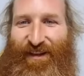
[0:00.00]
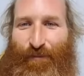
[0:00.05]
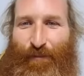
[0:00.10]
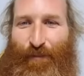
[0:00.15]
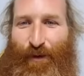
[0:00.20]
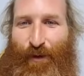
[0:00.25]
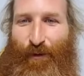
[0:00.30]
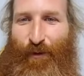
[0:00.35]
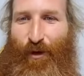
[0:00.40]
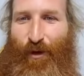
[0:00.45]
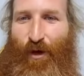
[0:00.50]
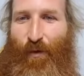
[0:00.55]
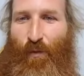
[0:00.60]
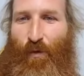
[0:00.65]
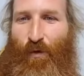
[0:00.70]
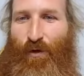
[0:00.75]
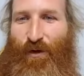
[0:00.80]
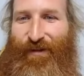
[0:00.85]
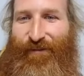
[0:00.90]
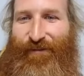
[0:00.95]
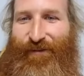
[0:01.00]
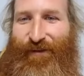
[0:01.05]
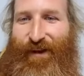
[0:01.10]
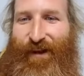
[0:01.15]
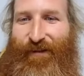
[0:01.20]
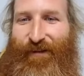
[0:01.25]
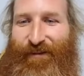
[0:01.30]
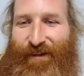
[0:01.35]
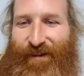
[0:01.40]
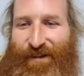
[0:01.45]
Bill got a warning for
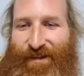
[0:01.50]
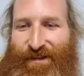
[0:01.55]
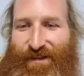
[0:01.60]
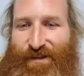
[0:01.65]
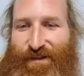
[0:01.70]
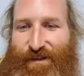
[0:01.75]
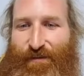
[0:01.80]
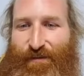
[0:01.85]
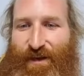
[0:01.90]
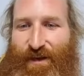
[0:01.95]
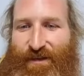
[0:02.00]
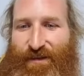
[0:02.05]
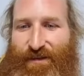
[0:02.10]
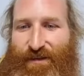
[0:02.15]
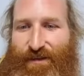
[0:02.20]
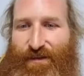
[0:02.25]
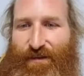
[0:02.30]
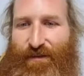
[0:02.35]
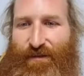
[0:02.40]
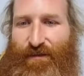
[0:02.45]
loving this too much.